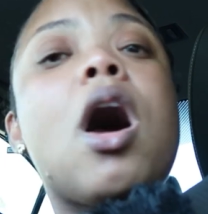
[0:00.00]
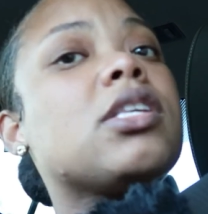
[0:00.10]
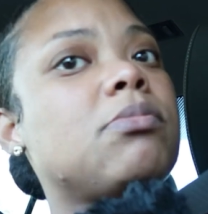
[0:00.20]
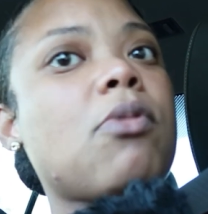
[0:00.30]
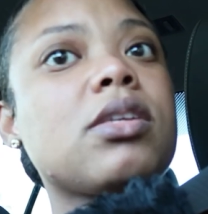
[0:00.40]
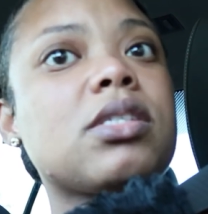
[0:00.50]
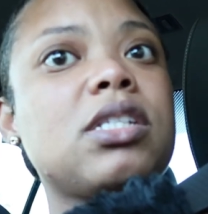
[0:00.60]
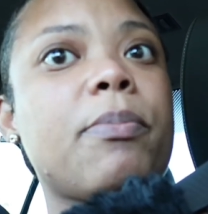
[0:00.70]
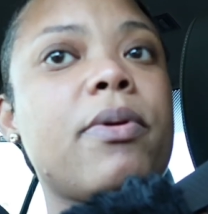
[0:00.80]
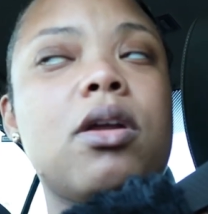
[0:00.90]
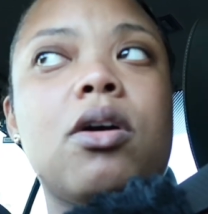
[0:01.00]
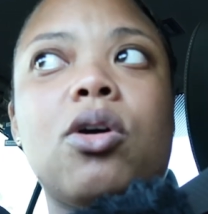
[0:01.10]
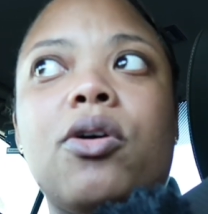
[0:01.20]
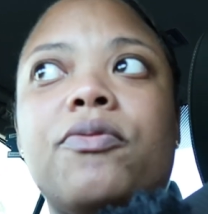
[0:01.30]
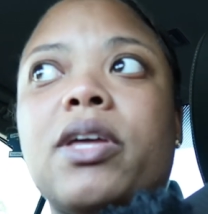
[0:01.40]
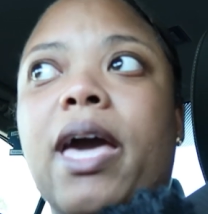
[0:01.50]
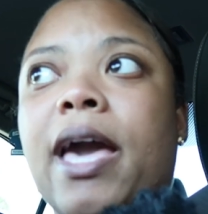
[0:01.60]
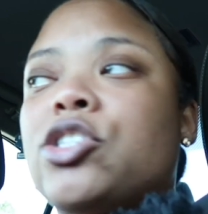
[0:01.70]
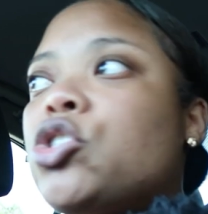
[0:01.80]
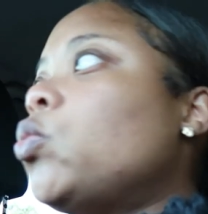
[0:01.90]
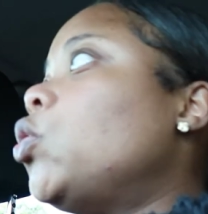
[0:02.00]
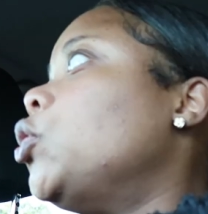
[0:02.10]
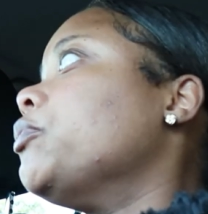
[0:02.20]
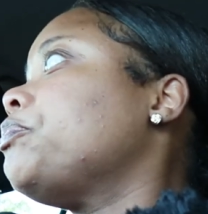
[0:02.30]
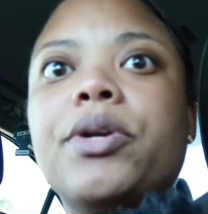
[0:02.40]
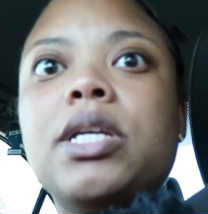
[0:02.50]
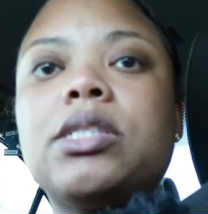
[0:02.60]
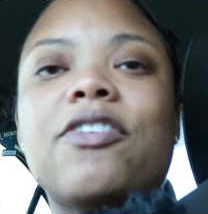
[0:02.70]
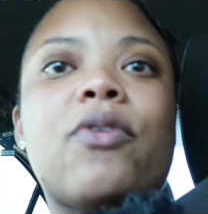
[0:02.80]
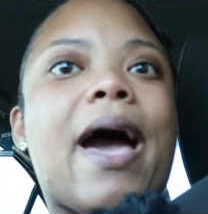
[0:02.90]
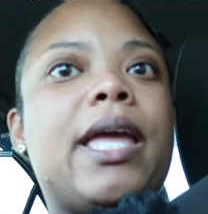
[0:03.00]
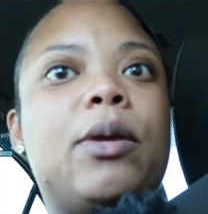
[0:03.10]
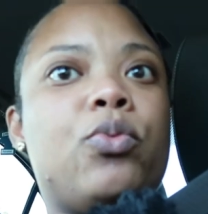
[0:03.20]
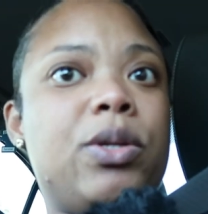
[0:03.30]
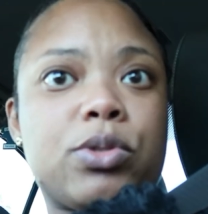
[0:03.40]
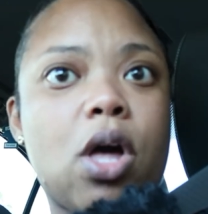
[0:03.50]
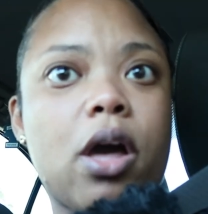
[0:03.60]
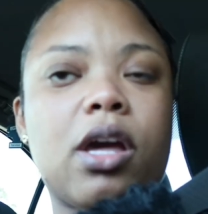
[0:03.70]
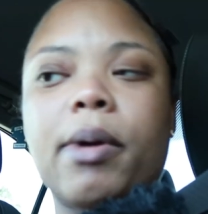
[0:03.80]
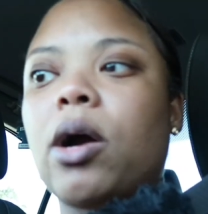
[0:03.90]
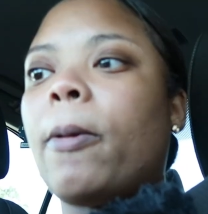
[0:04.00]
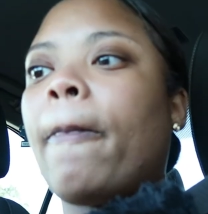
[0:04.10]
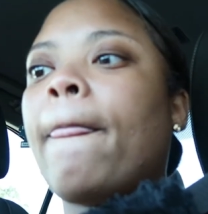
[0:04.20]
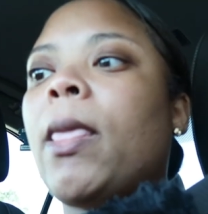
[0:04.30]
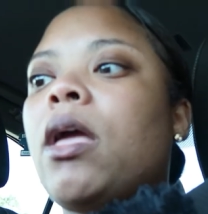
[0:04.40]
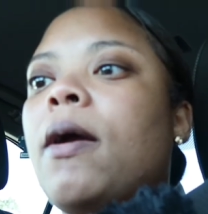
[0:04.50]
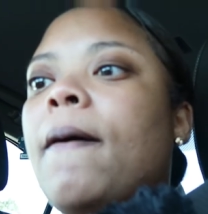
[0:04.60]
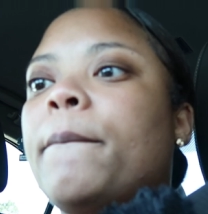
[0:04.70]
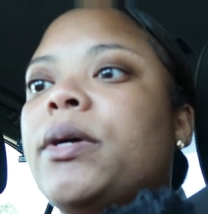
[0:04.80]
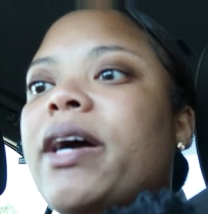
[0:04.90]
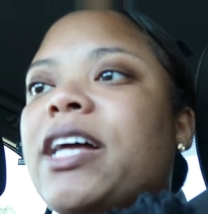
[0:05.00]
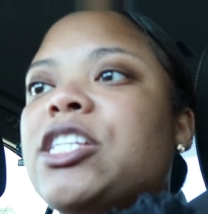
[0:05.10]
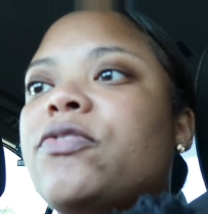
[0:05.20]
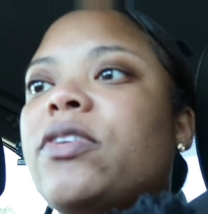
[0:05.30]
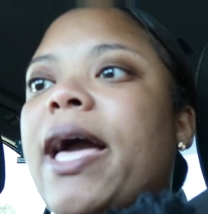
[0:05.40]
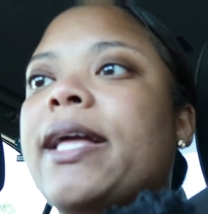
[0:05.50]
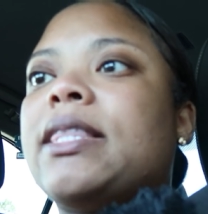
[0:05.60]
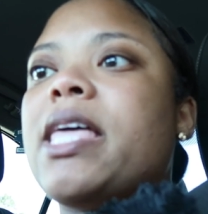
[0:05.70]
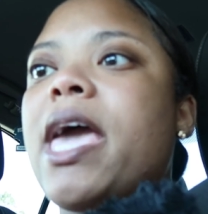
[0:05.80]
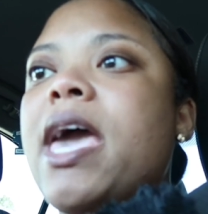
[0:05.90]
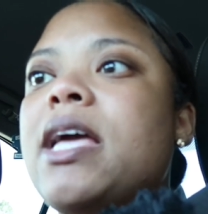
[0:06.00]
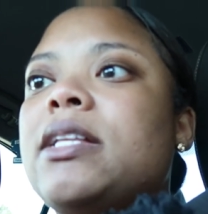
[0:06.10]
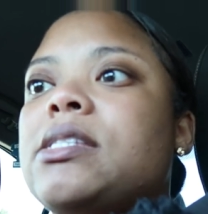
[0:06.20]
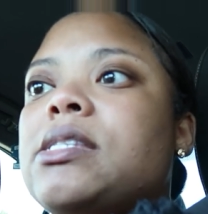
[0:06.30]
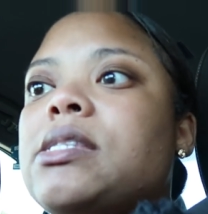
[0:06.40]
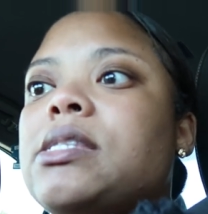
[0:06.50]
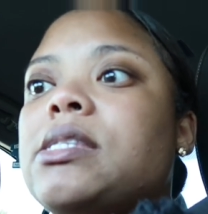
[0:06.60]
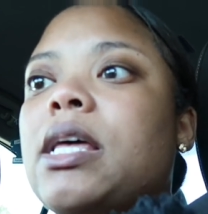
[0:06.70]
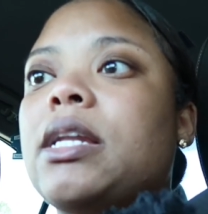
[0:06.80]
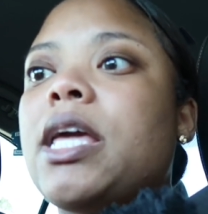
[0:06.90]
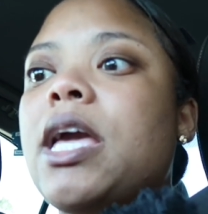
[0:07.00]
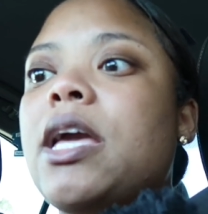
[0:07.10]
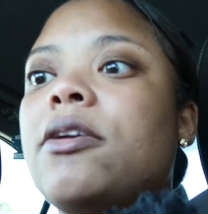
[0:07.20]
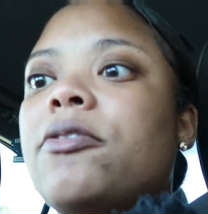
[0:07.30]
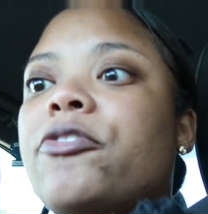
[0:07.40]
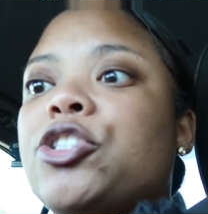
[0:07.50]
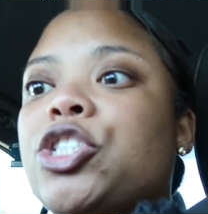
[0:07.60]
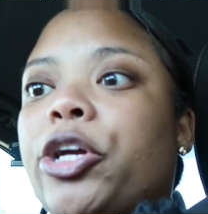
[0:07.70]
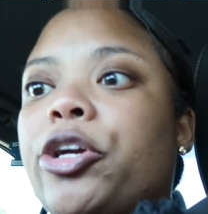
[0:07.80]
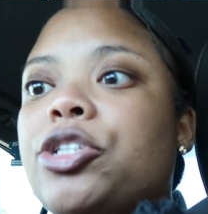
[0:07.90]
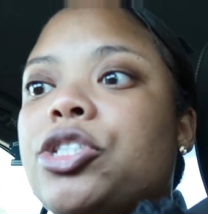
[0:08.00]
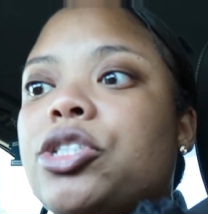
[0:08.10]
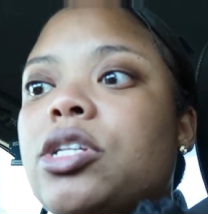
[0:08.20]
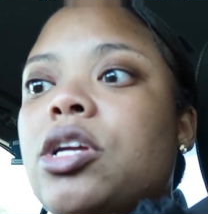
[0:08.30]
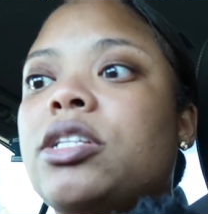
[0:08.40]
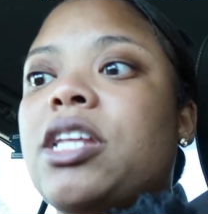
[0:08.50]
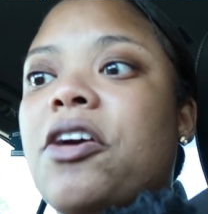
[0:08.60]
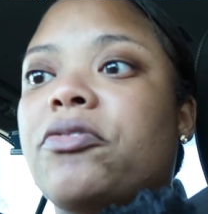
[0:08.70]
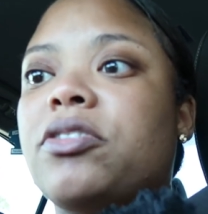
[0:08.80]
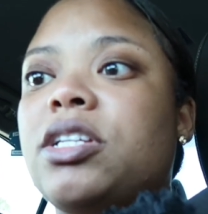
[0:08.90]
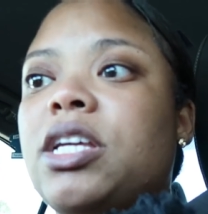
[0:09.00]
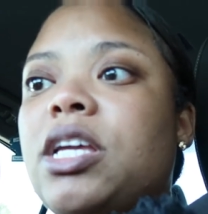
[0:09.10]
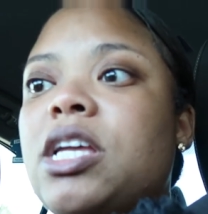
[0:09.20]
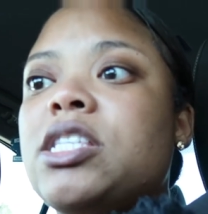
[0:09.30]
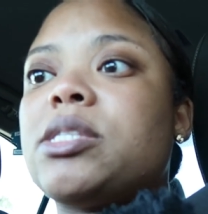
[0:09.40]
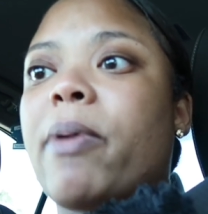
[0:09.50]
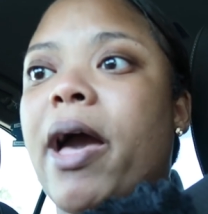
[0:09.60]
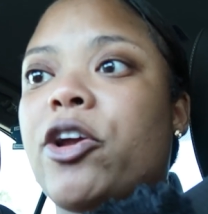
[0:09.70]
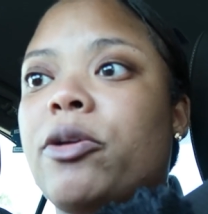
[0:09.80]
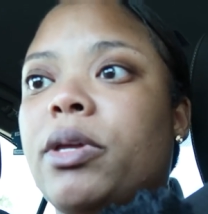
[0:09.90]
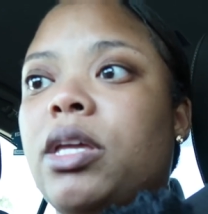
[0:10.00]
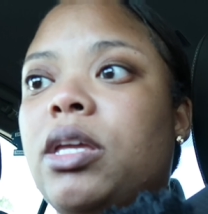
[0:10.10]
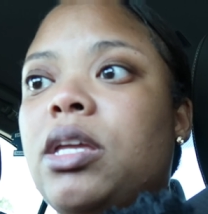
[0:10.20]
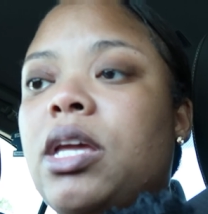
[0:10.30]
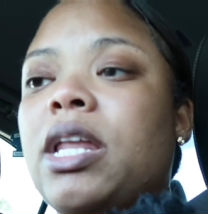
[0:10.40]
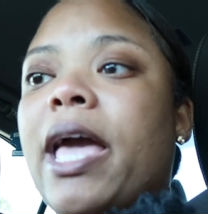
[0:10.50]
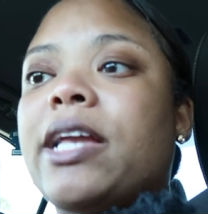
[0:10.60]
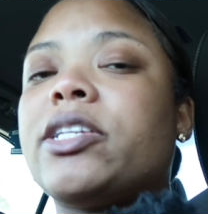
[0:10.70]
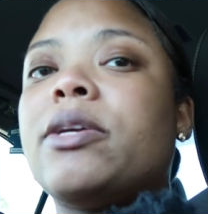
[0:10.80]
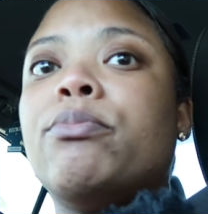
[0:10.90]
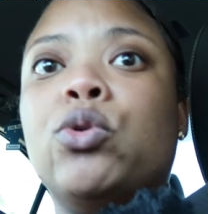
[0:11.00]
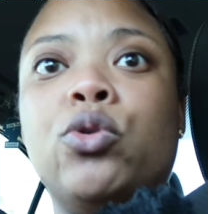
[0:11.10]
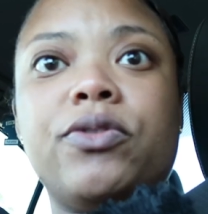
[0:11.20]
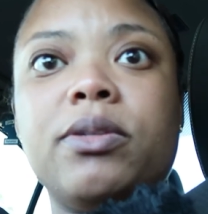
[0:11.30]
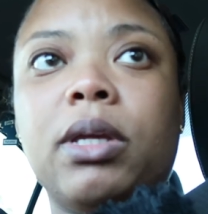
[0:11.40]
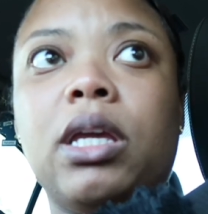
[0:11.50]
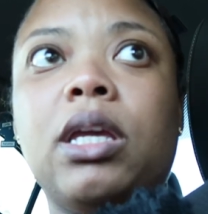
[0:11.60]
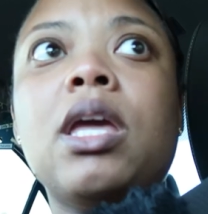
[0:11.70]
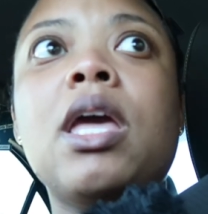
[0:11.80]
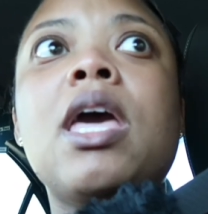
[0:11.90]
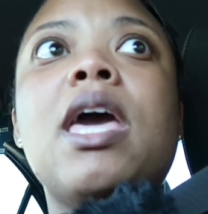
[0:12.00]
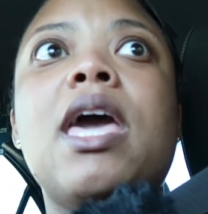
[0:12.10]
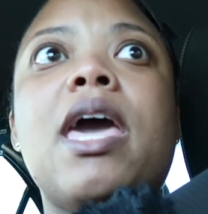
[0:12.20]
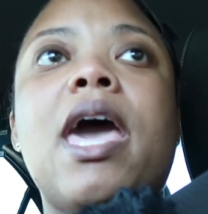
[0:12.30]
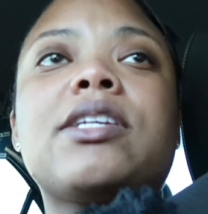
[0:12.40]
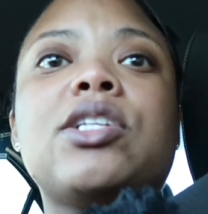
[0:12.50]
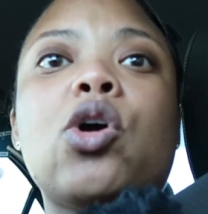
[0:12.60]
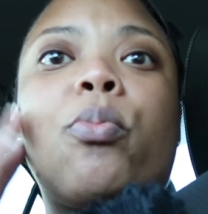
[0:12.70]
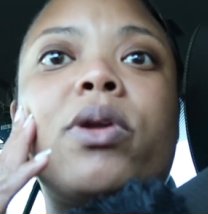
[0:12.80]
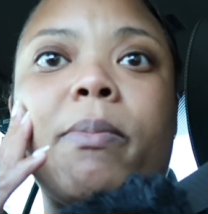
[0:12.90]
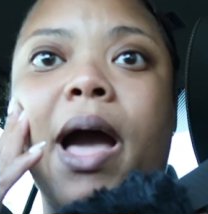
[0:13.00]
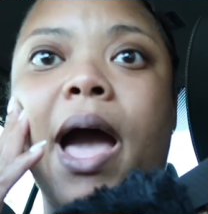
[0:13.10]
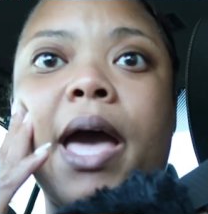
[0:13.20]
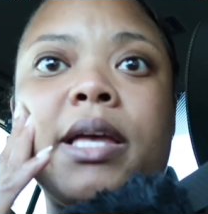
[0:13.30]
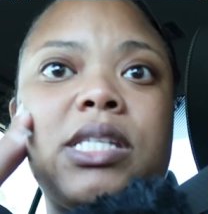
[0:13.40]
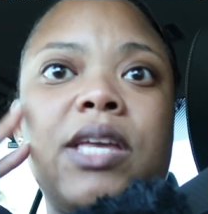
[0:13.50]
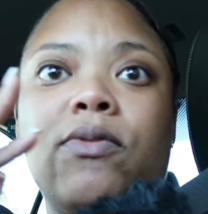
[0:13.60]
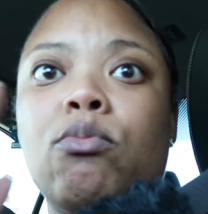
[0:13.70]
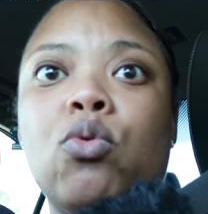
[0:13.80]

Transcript: a small snippet of the actual series of how he, what he was talking about but i just feel like that sunday for church definitely inspired me it actually moved me it actually opened up my eyes even